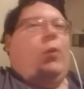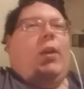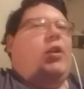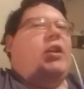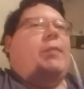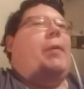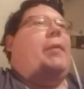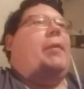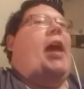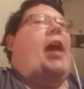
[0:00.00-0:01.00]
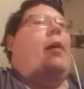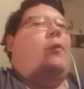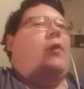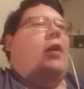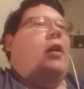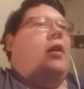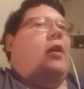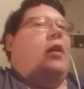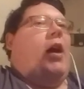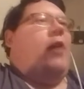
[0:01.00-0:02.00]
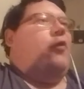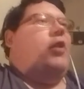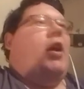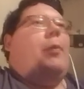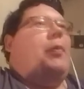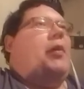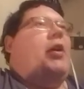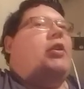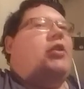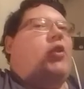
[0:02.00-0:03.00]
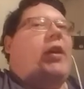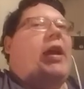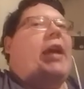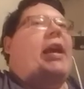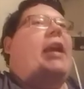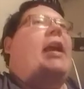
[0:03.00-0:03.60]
What do you expect me to have? $100 bills? Do you think I got